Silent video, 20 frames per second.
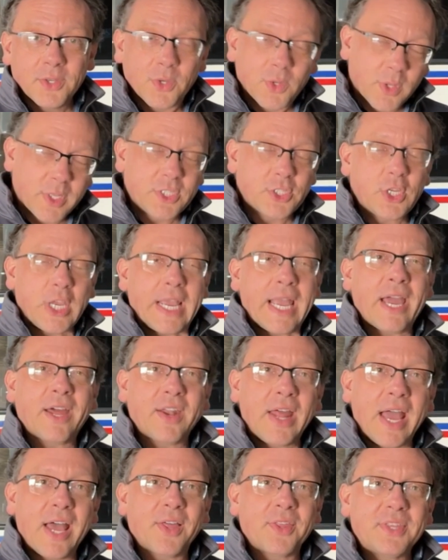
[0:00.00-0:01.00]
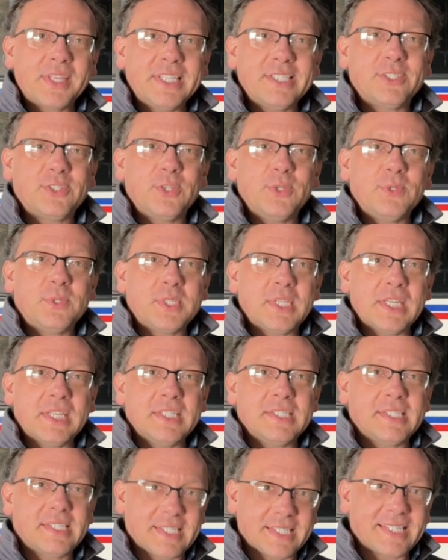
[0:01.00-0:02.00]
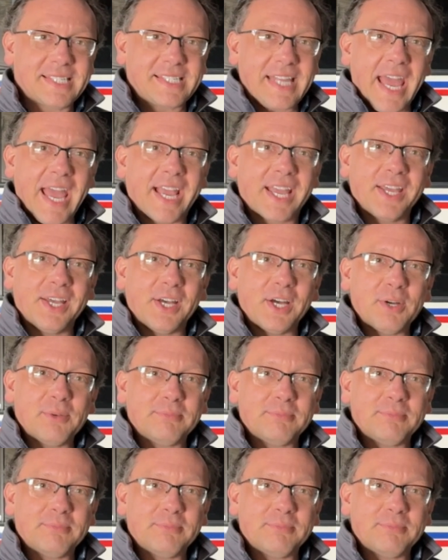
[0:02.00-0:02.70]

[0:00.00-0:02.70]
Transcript: Let's check out how these two cities stack up.